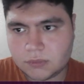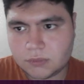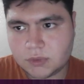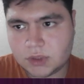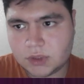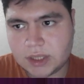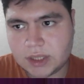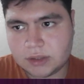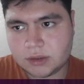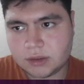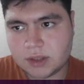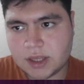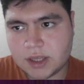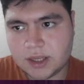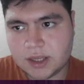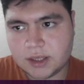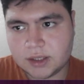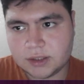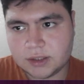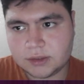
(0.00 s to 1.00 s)
And
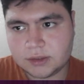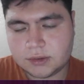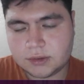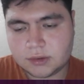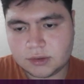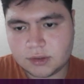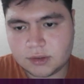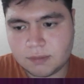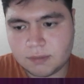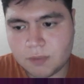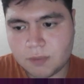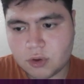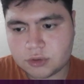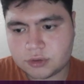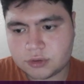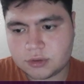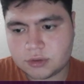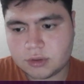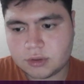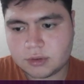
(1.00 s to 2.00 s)
the
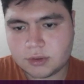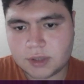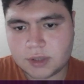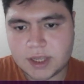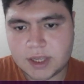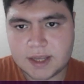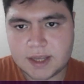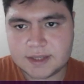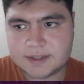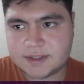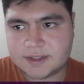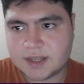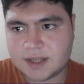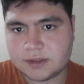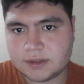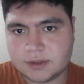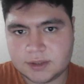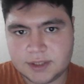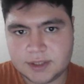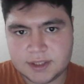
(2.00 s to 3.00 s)
most
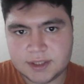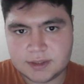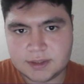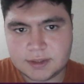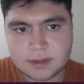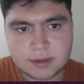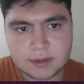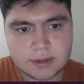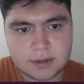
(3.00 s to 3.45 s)
sender is